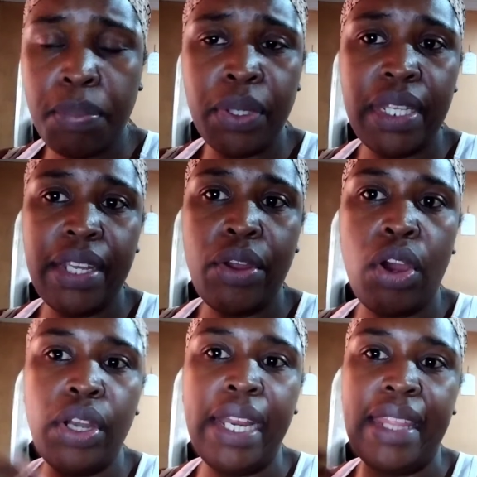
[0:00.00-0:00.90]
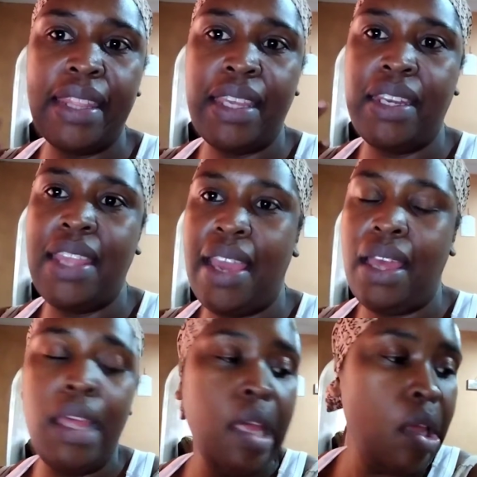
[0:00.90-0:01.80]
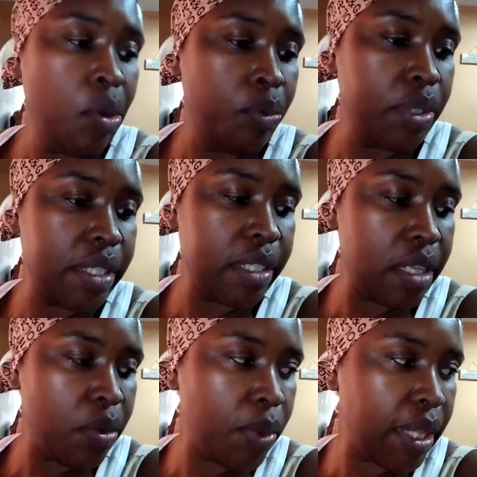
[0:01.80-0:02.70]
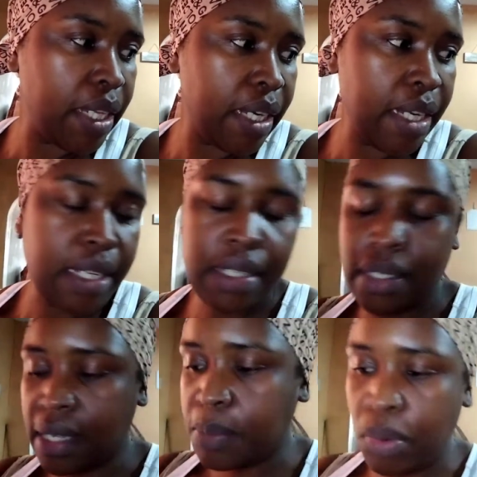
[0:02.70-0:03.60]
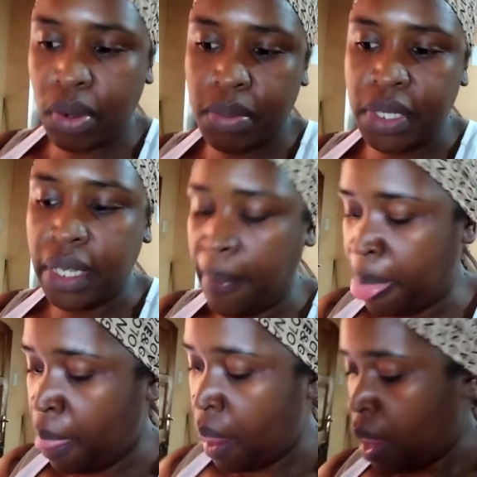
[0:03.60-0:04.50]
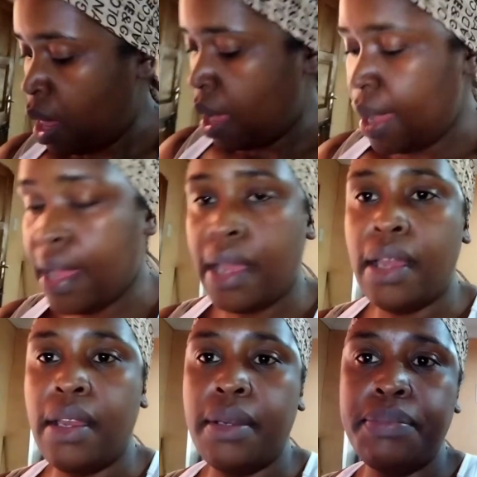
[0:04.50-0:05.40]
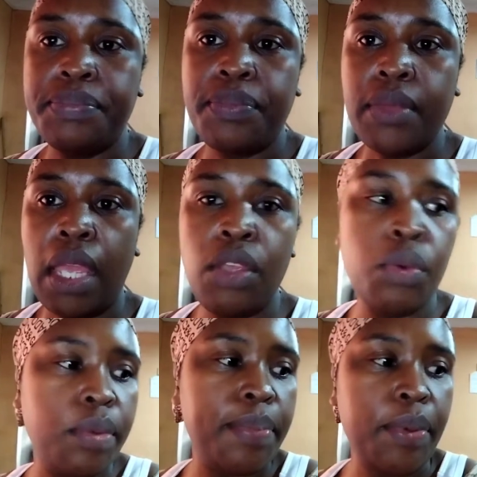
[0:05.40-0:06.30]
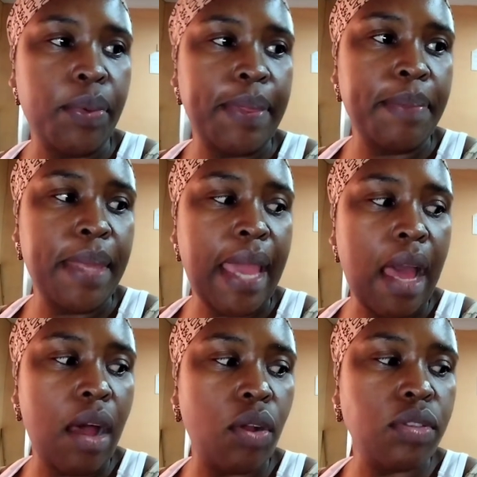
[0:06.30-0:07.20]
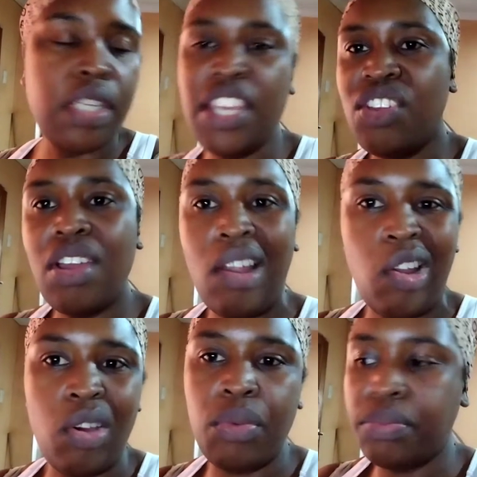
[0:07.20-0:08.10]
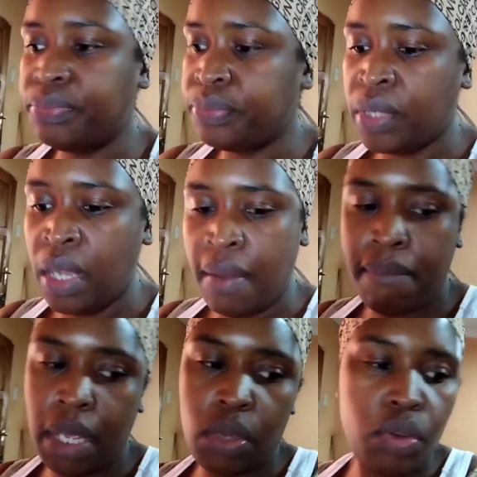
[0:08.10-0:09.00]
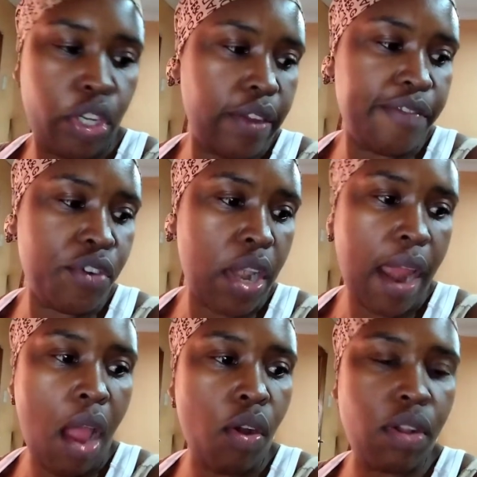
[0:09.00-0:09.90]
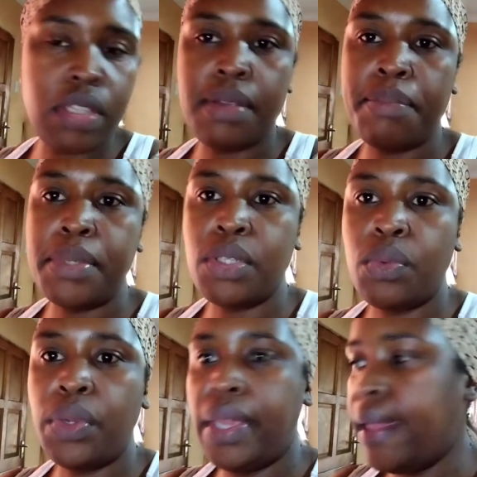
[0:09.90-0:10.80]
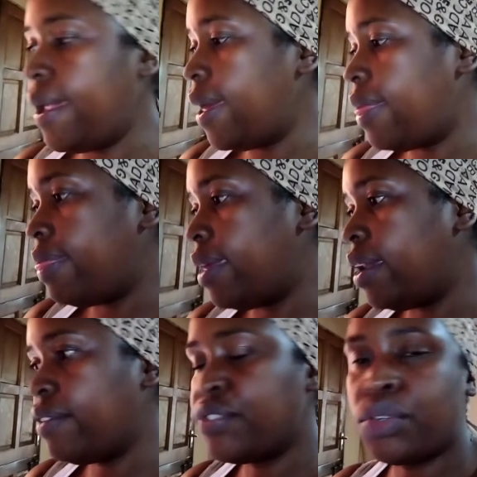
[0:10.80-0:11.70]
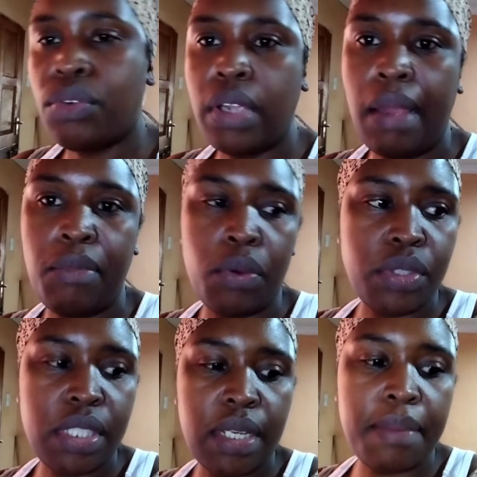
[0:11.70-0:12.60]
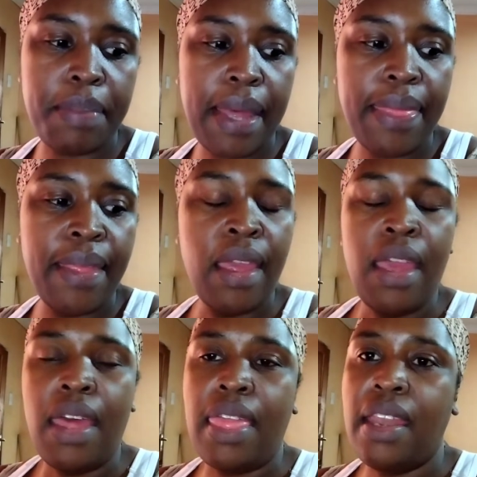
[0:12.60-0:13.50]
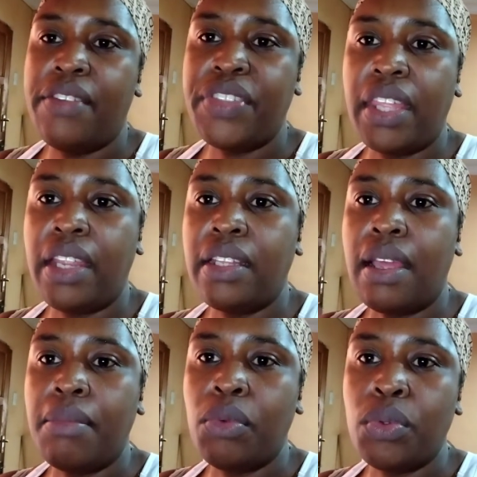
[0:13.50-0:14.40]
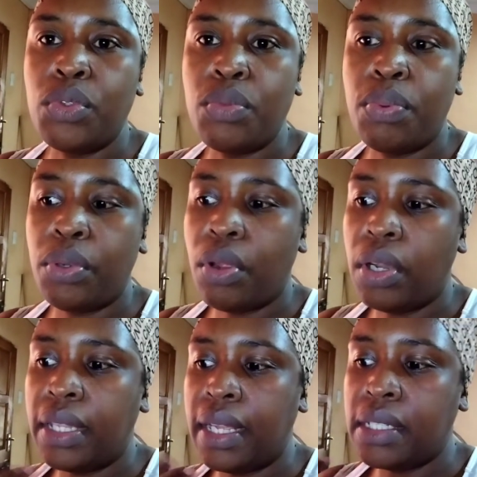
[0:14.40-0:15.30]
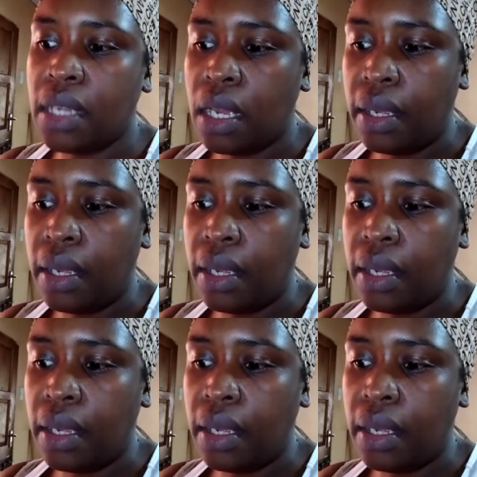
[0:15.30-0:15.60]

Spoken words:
put that on, and then yeah, we'll see where the day takes us. Probably you will be with me. I'll take you along my cooking for now, because I'm busy cooking, and then after cooking I'm going to take a bath, and then after that I'm going to put on that